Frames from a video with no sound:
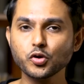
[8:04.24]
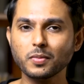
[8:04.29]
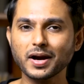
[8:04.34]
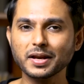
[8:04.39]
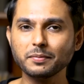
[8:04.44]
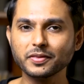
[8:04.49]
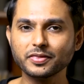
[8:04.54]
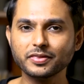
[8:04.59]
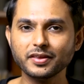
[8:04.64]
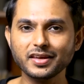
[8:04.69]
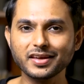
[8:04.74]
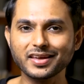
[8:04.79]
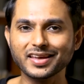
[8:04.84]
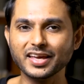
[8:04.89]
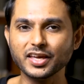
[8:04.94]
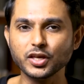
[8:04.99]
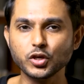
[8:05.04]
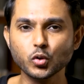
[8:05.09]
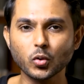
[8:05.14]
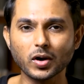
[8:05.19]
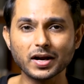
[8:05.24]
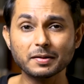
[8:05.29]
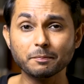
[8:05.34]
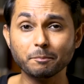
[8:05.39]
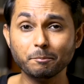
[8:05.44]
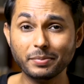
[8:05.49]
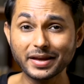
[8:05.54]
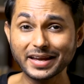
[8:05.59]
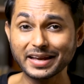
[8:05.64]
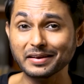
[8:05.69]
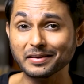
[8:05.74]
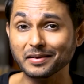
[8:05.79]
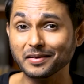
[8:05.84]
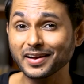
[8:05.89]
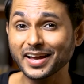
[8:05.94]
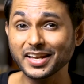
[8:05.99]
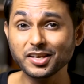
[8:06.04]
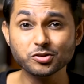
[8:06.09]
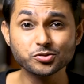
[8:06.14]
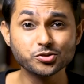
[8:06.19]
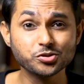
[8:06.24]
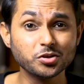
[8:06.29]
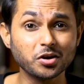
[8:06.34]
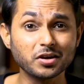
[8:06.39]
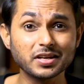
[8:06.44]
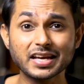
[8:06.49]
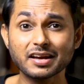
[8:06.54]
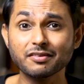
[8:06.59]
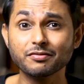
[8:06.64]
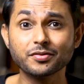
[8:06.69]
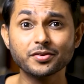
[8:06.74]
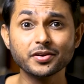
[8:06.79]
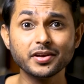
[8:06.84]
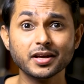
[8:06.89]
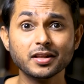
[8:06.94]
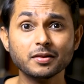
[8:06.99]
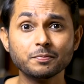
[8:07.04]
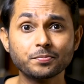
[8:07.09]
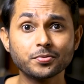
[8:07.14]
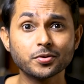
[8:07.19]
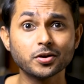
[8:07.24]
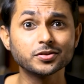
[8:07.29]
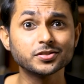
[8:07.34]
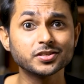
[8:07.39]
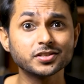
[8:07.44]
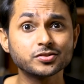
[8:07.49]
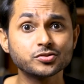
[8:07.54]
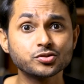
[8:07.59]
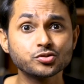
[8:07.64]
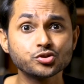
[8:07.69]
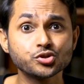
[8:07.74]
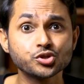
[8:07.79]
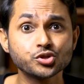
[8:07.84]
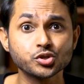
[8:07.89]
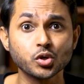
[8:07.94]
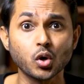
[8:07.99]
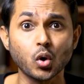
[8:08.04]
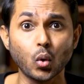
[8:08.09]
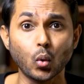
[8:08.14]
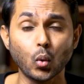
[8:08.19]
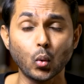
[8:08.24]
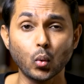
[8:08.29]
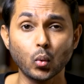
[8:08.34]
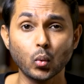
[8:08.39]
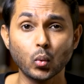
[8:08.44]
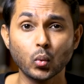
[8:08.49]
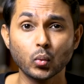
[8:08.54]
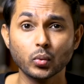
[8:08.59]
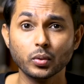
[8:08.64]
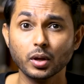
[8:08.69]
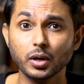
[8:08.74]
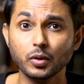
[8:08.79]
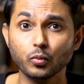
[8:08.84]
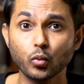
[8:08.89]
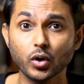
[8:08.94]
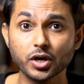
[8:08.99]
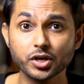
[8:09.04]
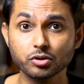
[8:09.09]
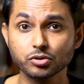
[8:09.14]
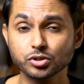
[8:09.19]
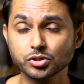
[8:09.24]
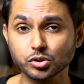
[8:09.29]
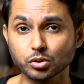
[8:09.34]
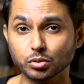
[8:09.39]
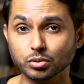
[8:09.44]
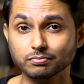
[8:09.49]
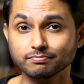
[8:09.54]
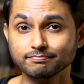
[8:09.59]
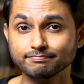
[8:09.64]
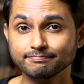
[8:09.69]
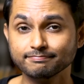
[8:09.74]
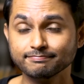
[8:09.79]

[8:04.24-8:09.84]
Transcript: you might be thinking you are a beginner and you do not have real projects to show. Then what do you do?